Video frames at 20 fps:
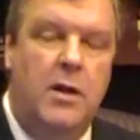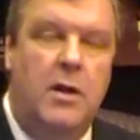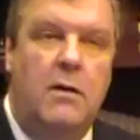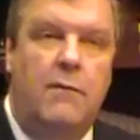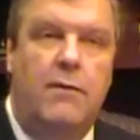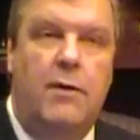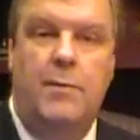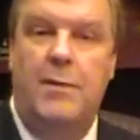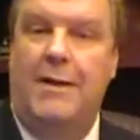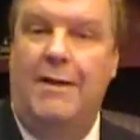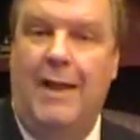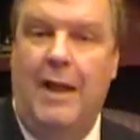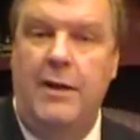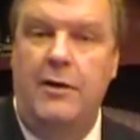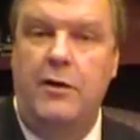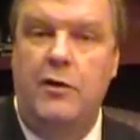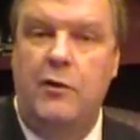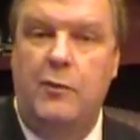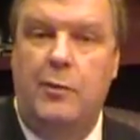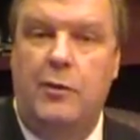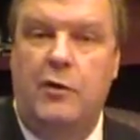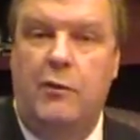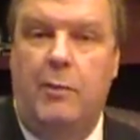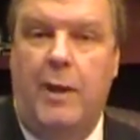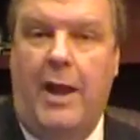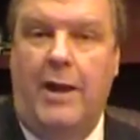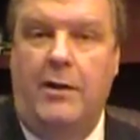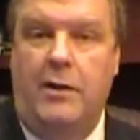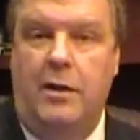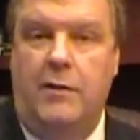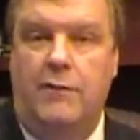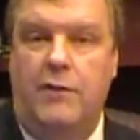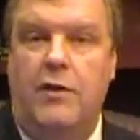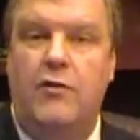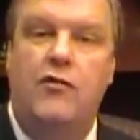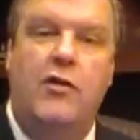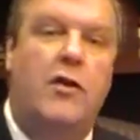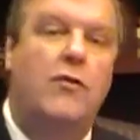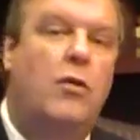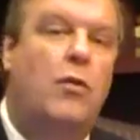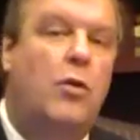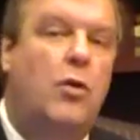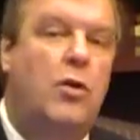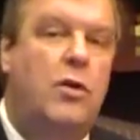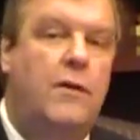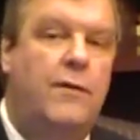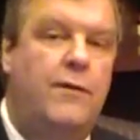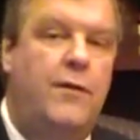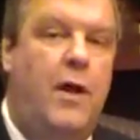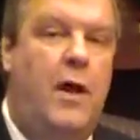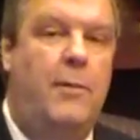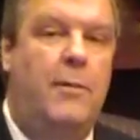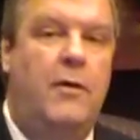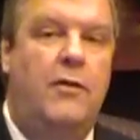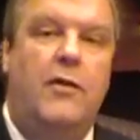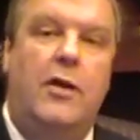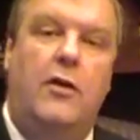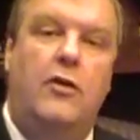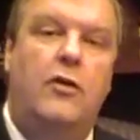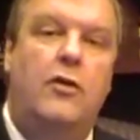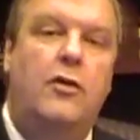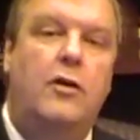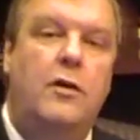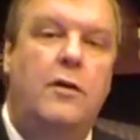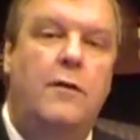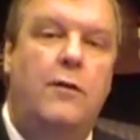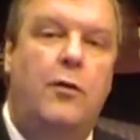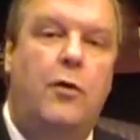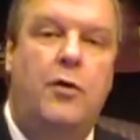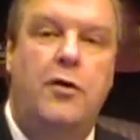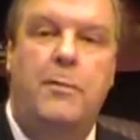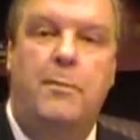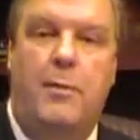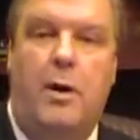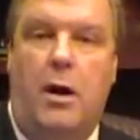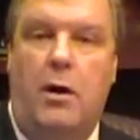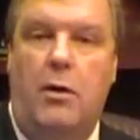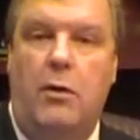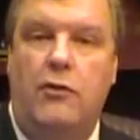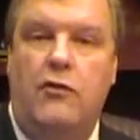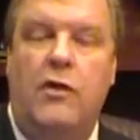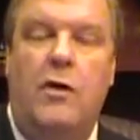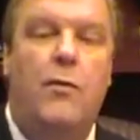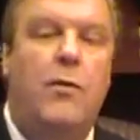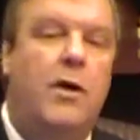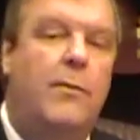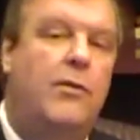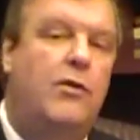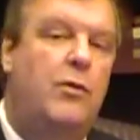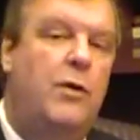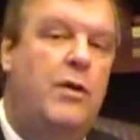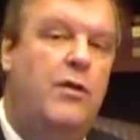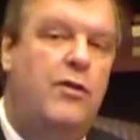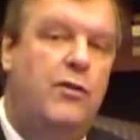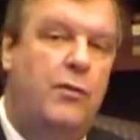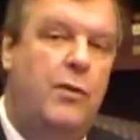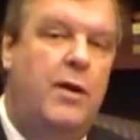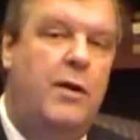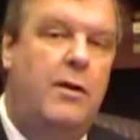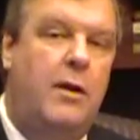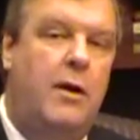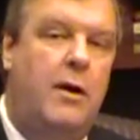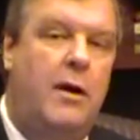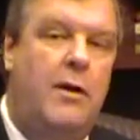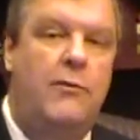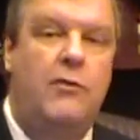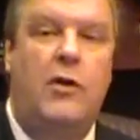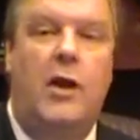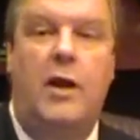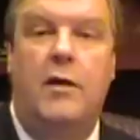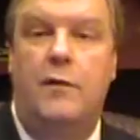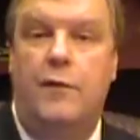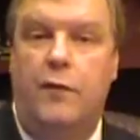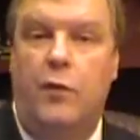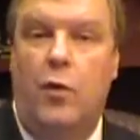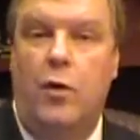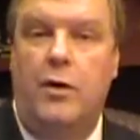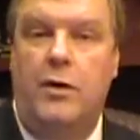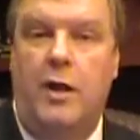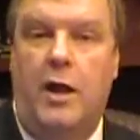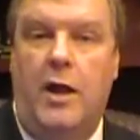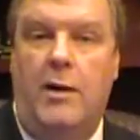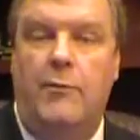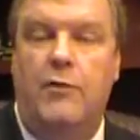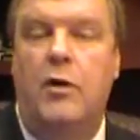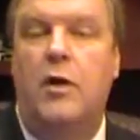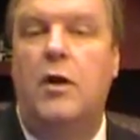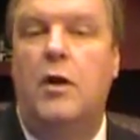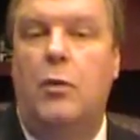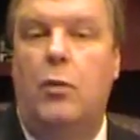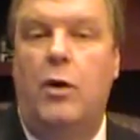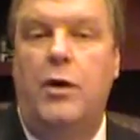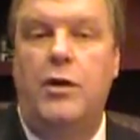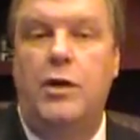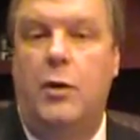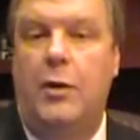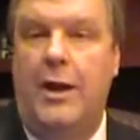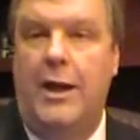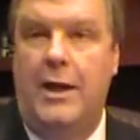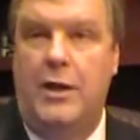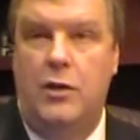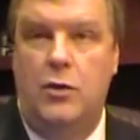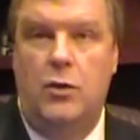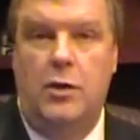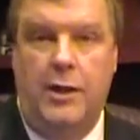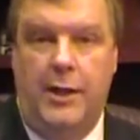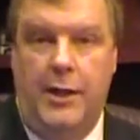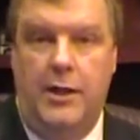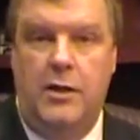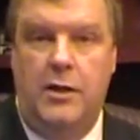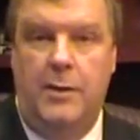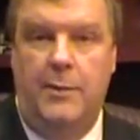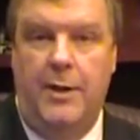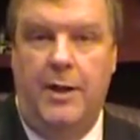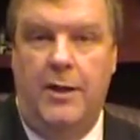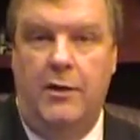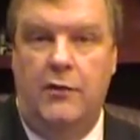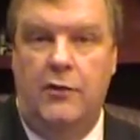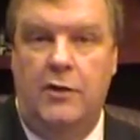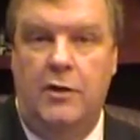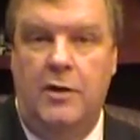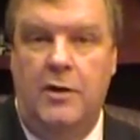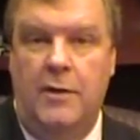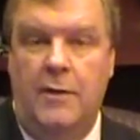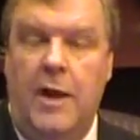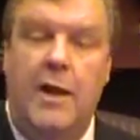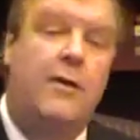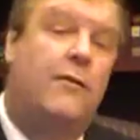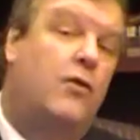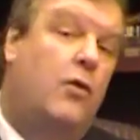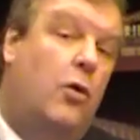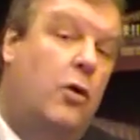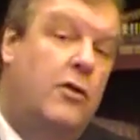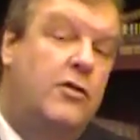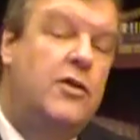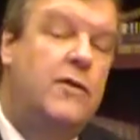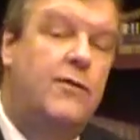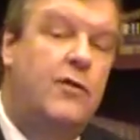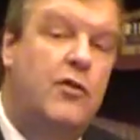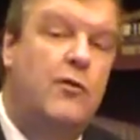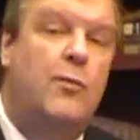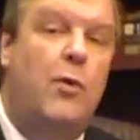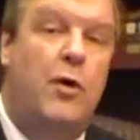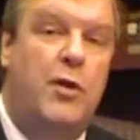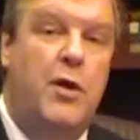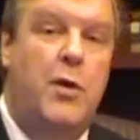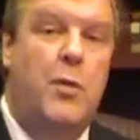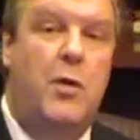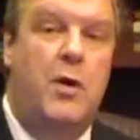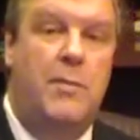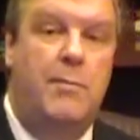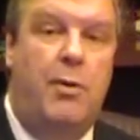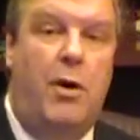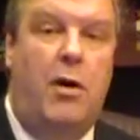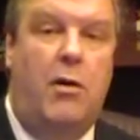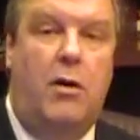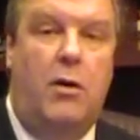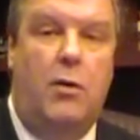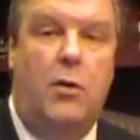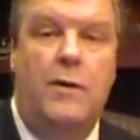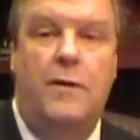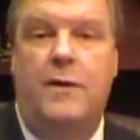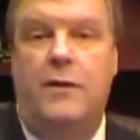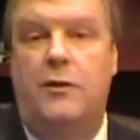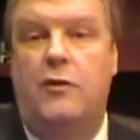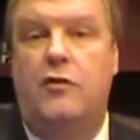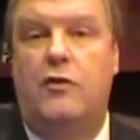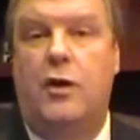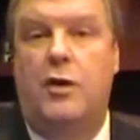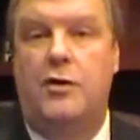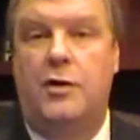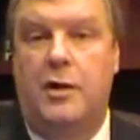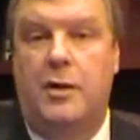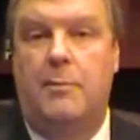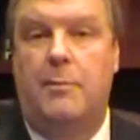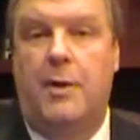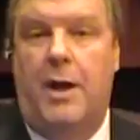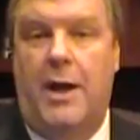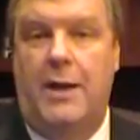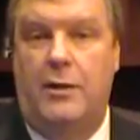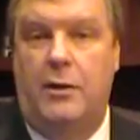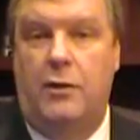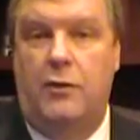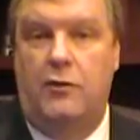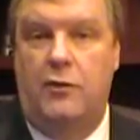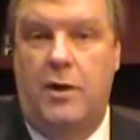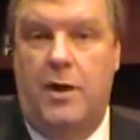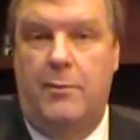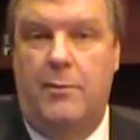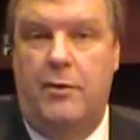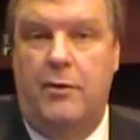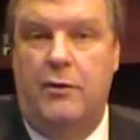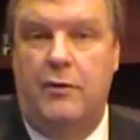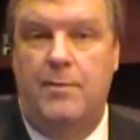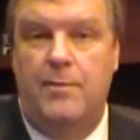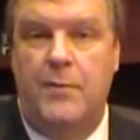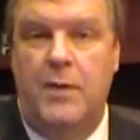From the lender's perspective, the general rule of thumb is that you can afford to borrow somewhere between 3 times and 4 times what your annual income is. And of course, if there's more than one borrower, then you start to combine those numbers.